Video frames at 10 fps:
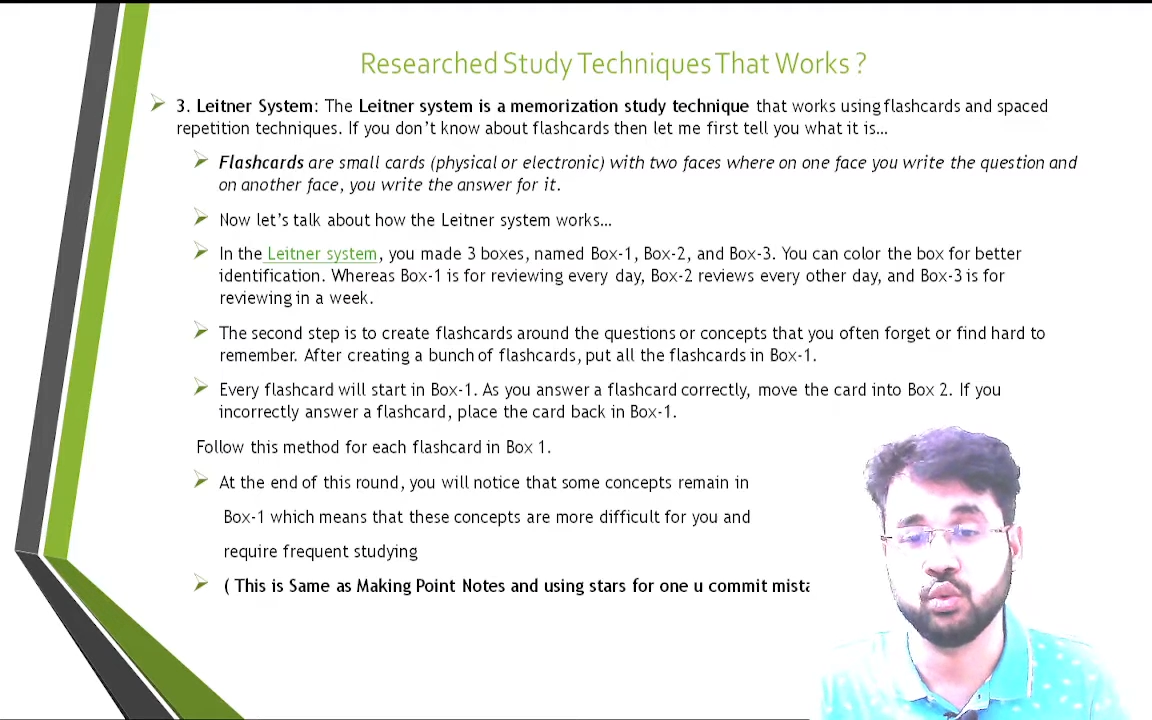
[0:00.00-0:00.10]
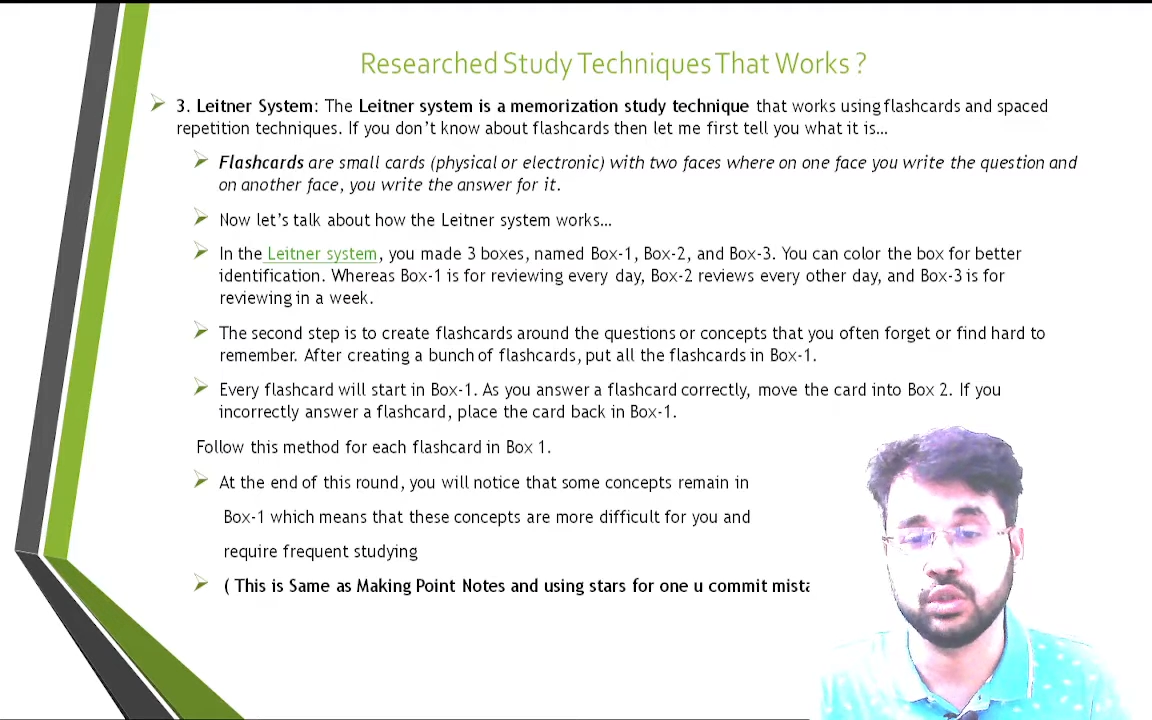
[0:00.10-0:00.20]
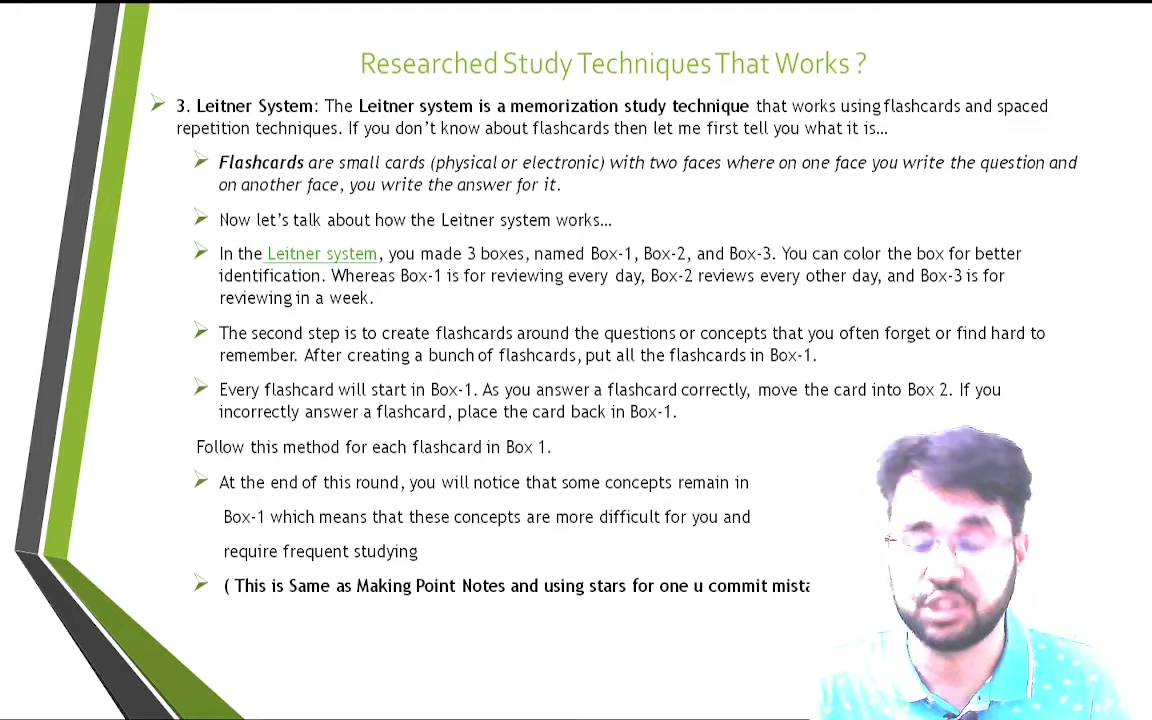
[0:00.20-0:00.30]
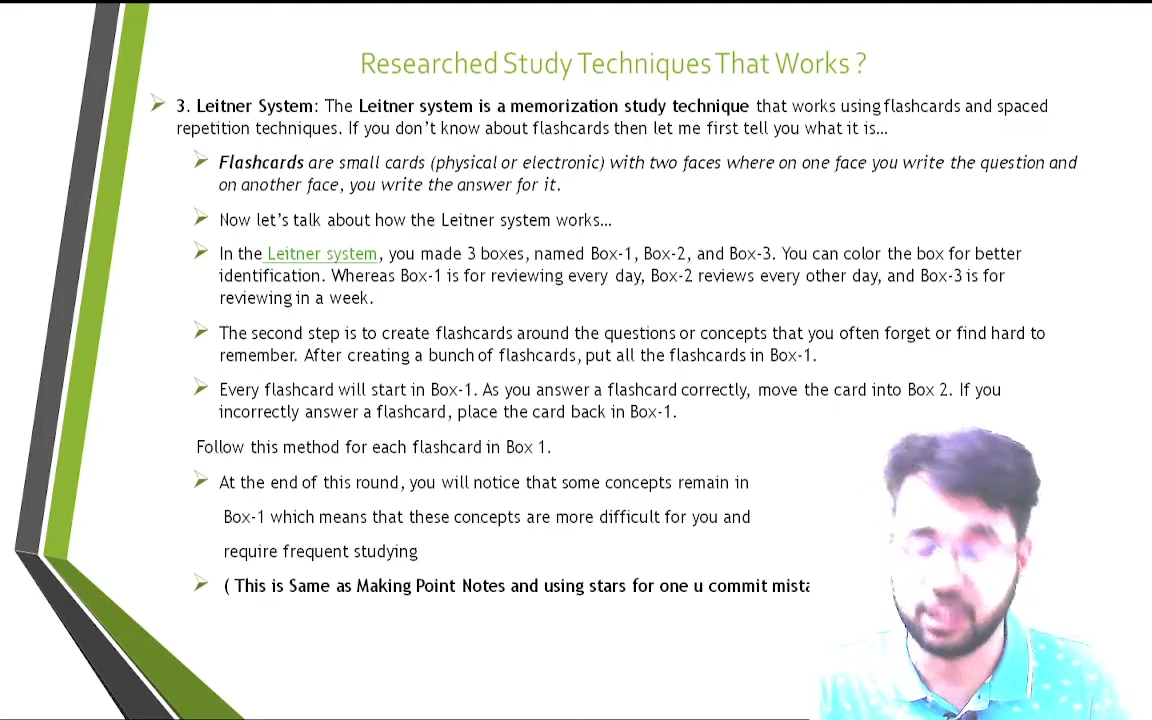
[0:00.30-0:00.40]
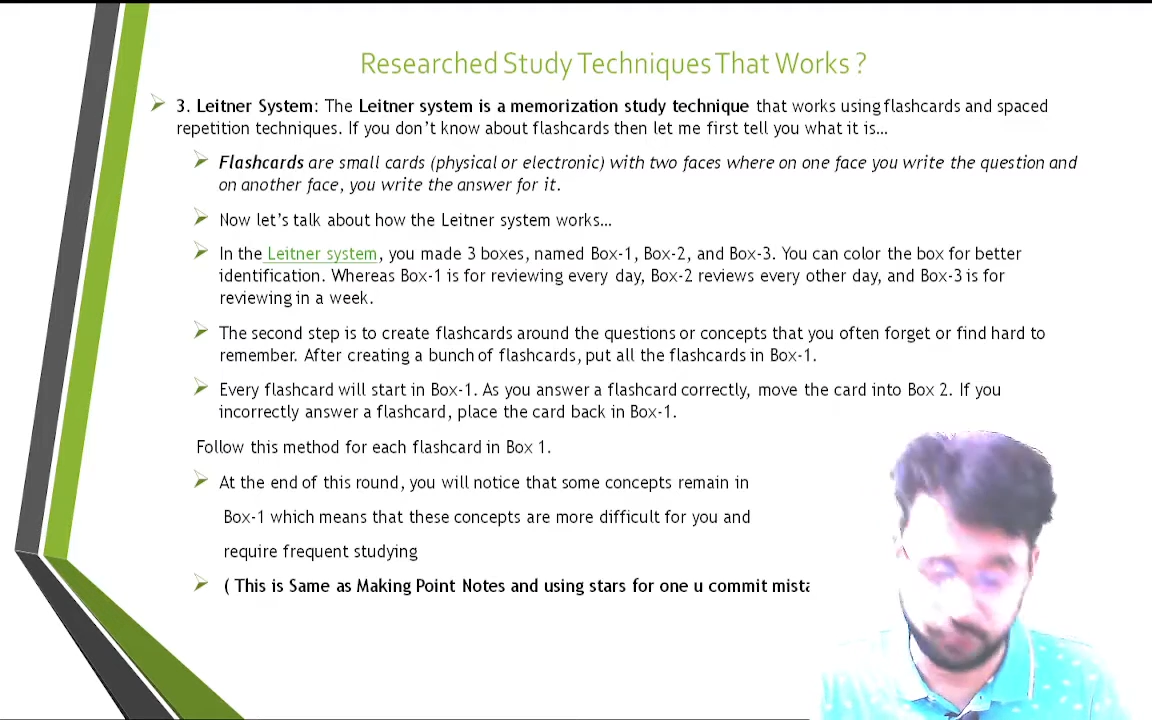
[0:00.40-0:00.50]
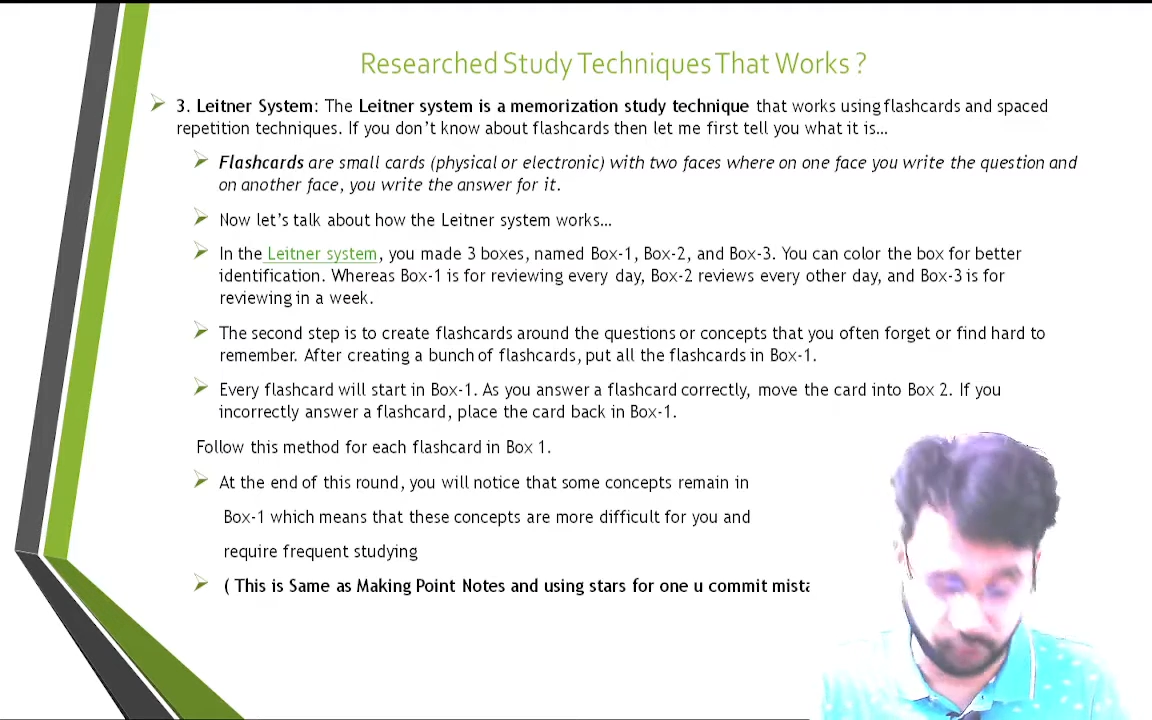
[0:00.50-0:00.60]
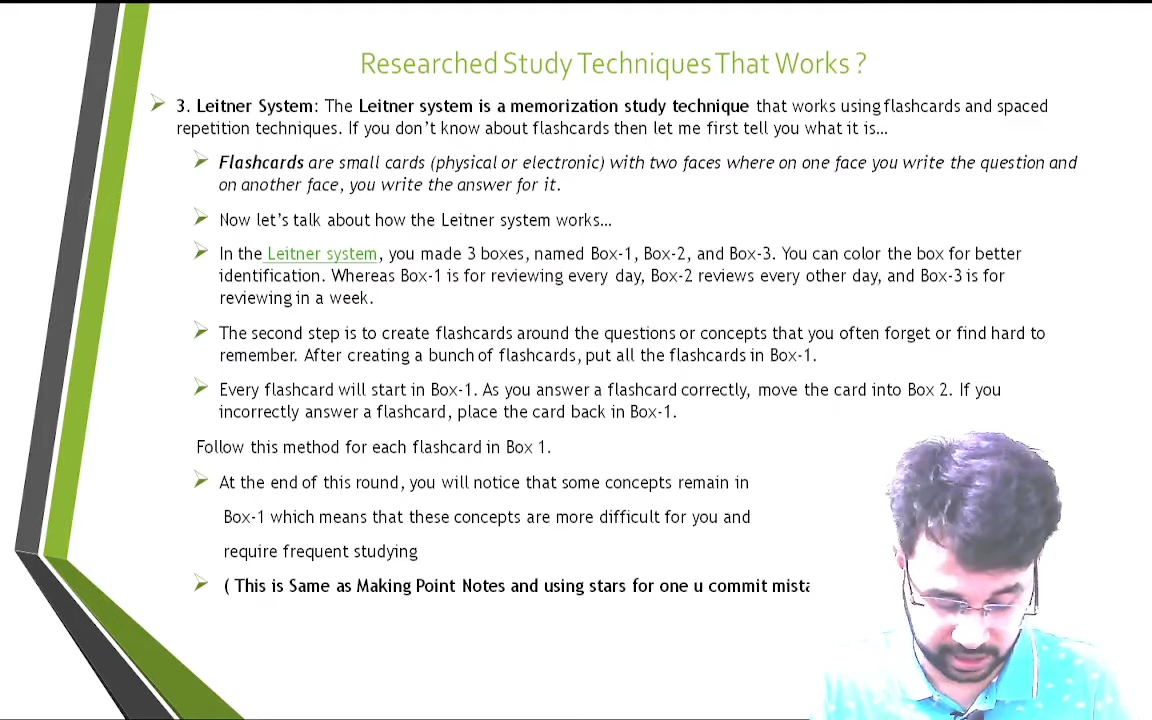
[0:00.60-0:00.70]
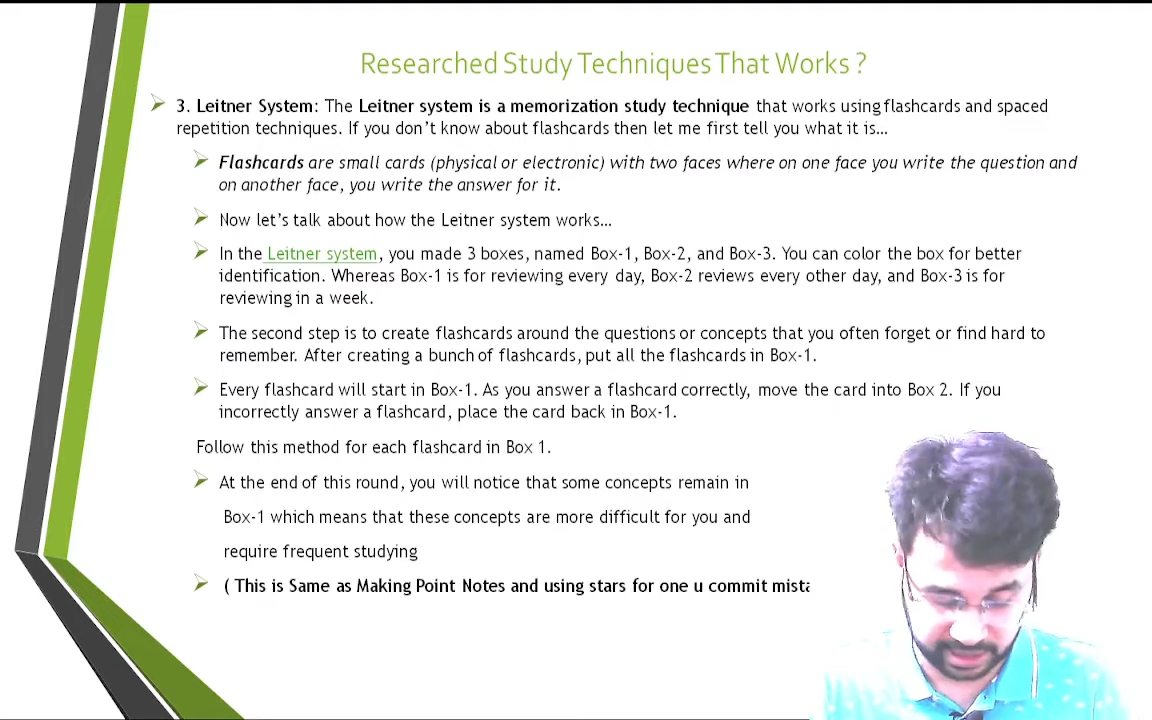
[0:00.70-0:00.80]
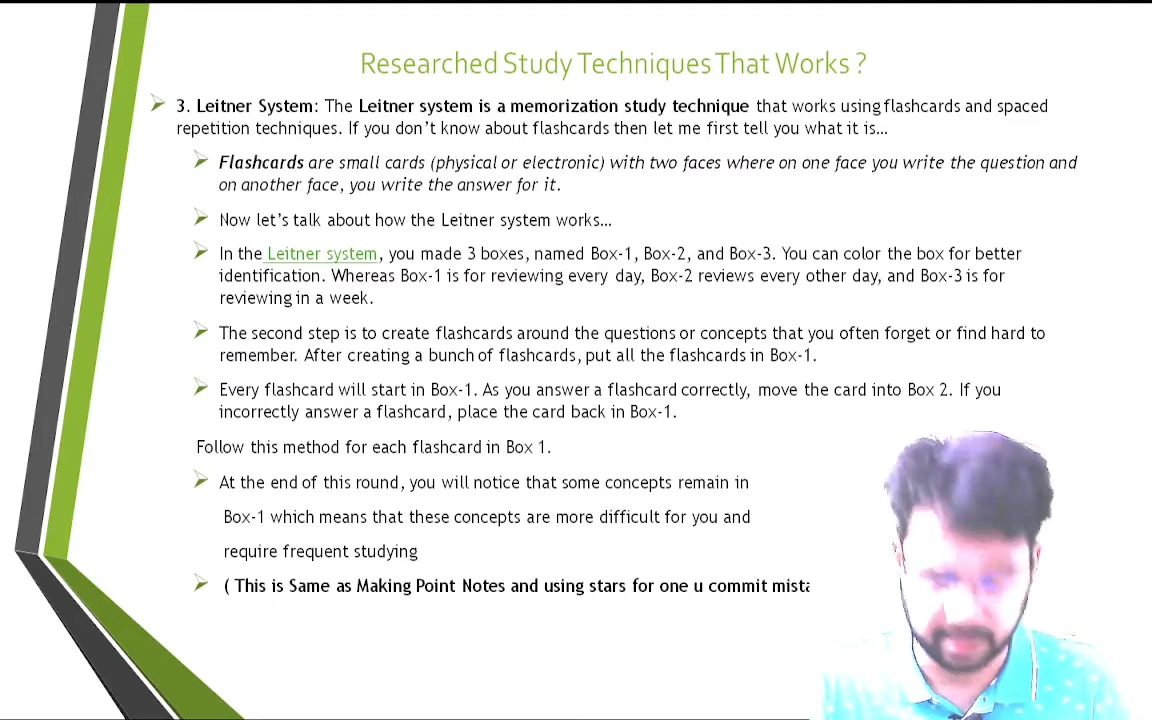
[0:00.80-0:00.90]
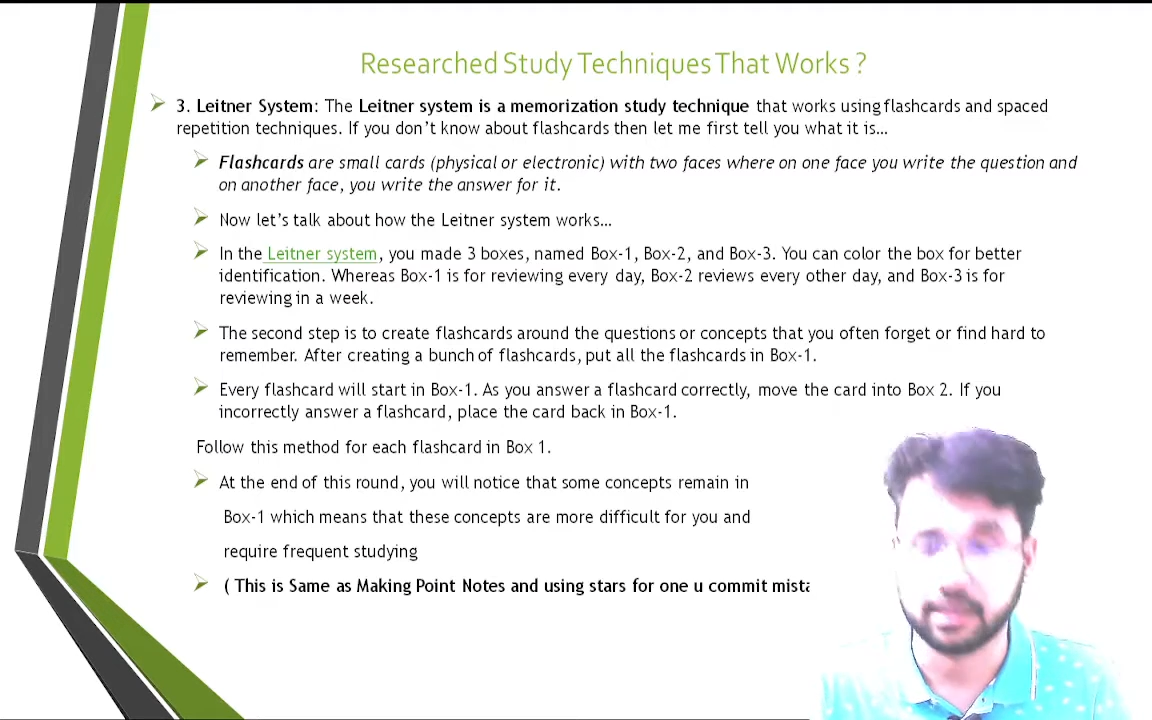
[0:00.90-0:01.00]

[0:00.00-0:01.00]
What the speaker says: still forget,